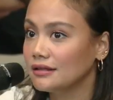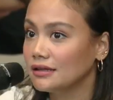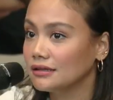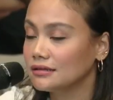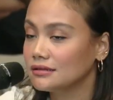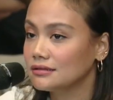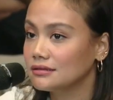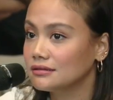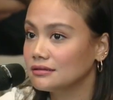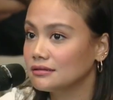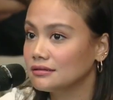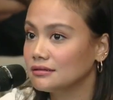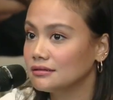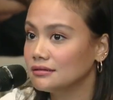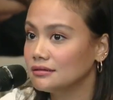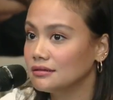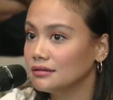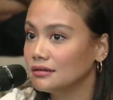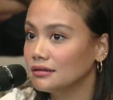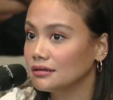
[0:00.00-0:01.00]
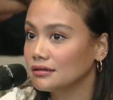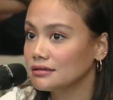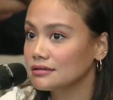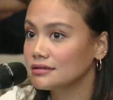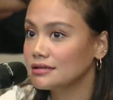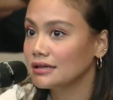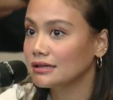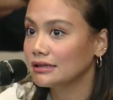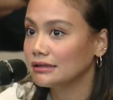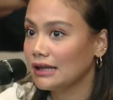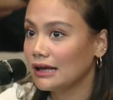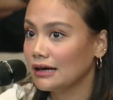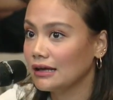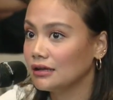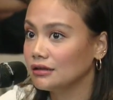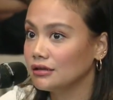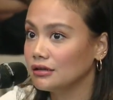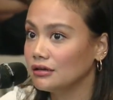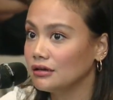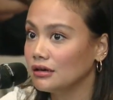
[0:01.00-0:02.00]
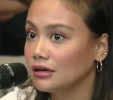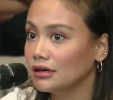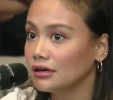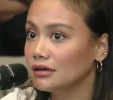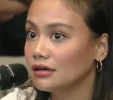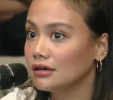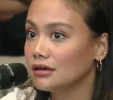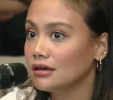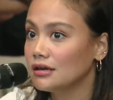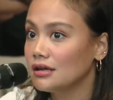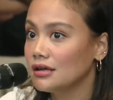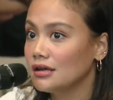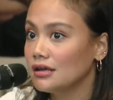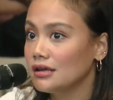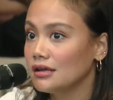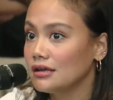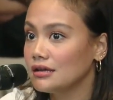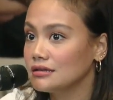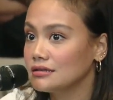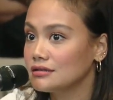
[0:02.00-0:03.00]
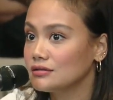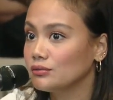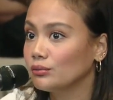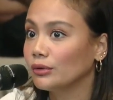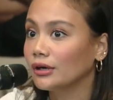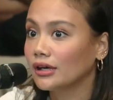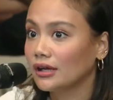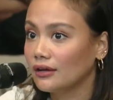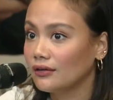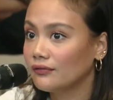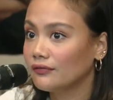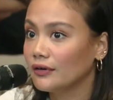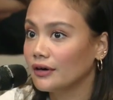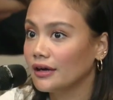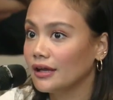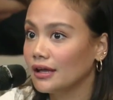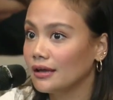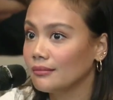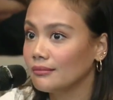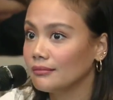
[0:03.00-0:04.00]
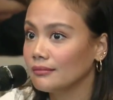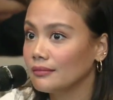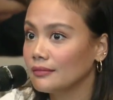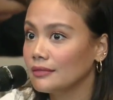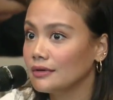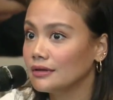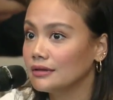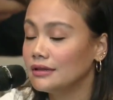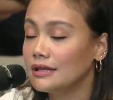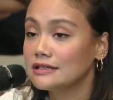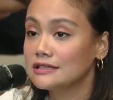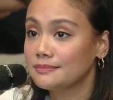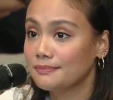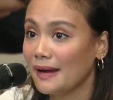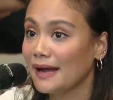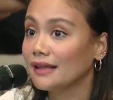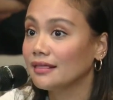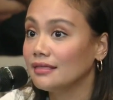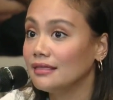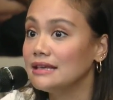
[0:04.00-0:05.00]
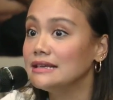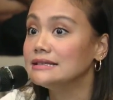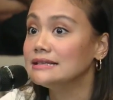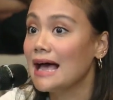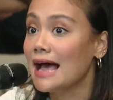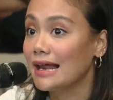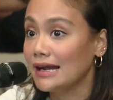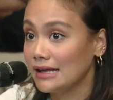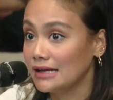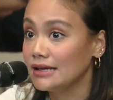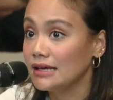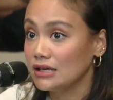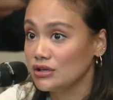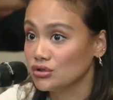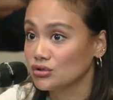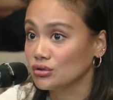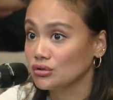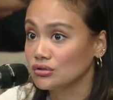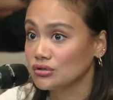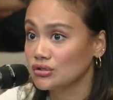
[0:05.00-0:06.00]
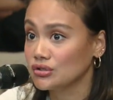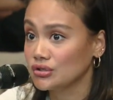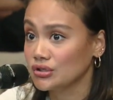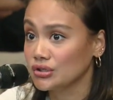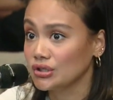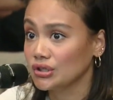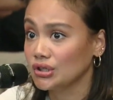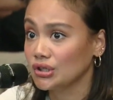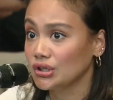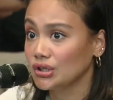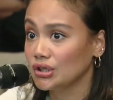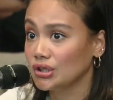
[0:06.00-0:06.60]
that Secretary Andanar is working for him despite these allegations, sir.